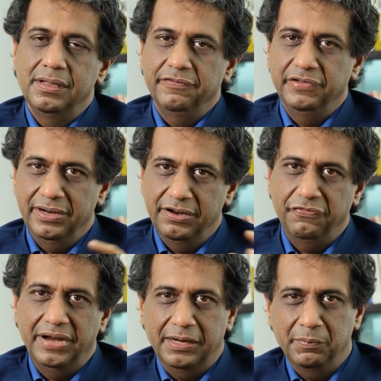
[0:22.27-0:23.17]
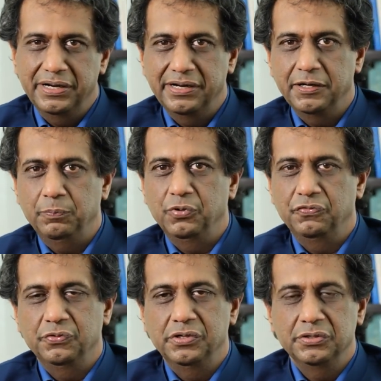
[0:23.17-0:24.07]
We run a fragmented
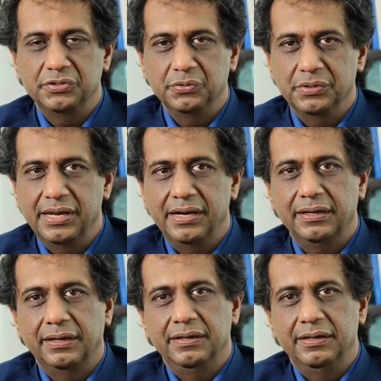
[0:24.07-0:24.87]
portfolio so that